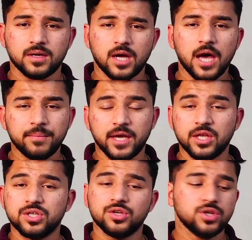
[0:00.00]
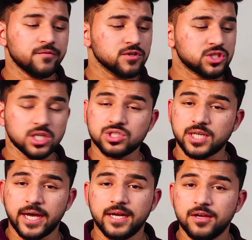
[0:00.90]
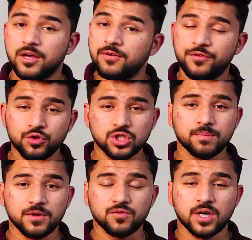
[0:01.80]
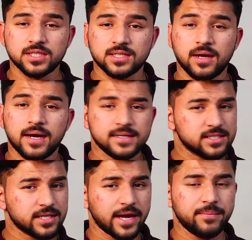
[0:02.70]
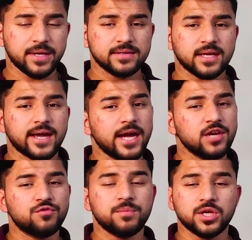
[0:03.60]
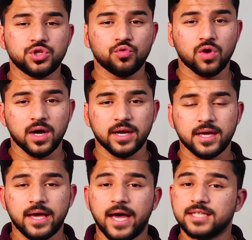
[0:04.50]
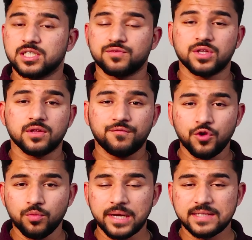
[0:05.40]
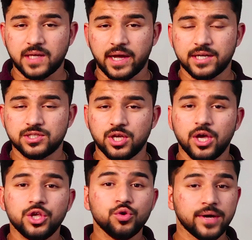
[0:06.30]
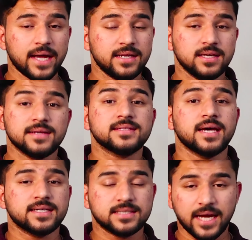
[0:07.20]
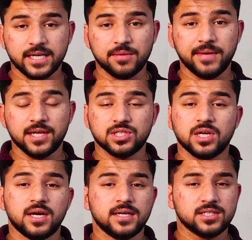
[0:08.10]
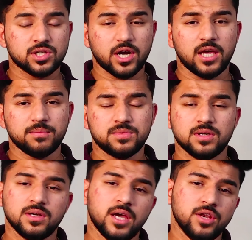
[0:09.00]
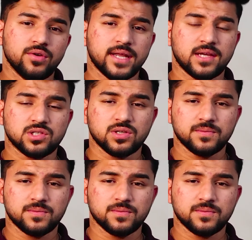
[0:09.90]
I mean, you have to just write few simple words describing the kind of image you want, and just within a few milliseconds, you get the exact image described in your text.